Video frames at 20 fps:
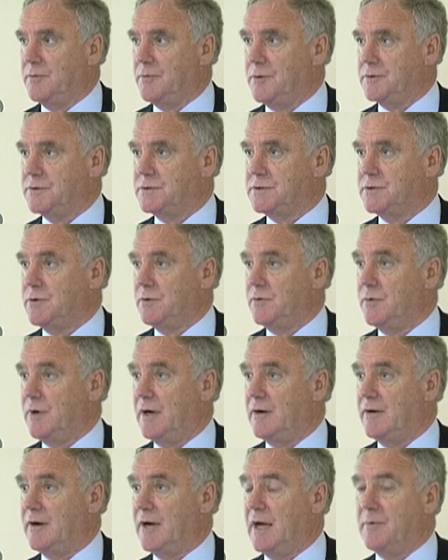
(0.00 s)
which you
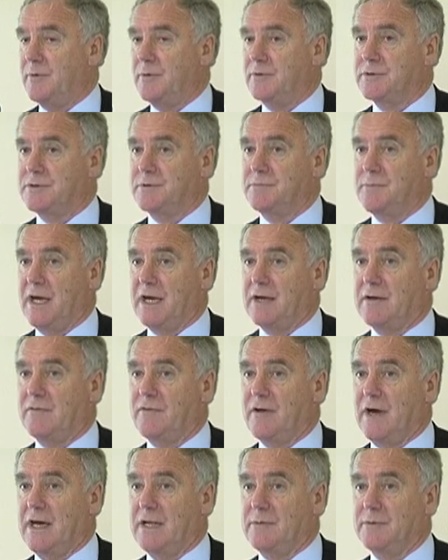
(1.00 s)
are able to make
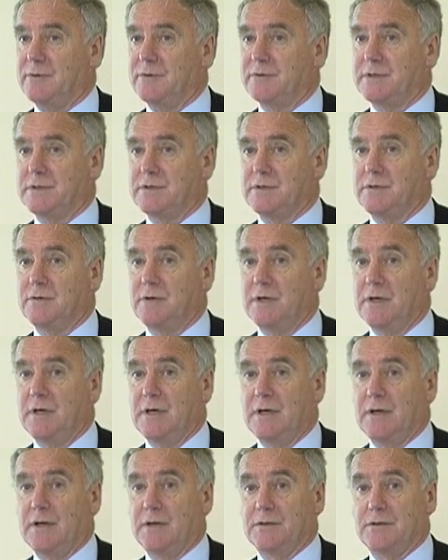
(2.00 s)
available
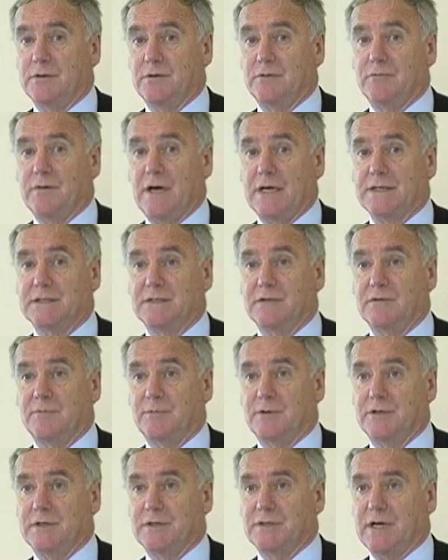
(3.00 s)
to the rest of
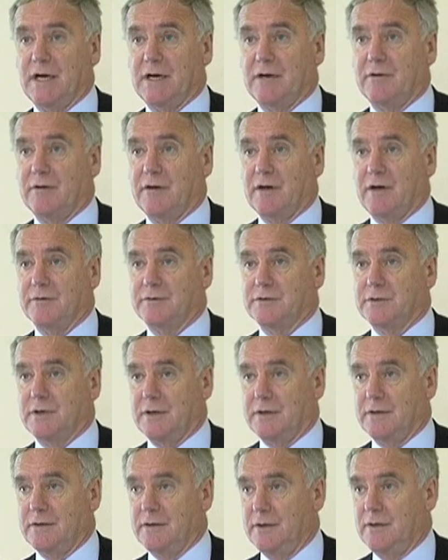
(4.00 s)
British agriculture.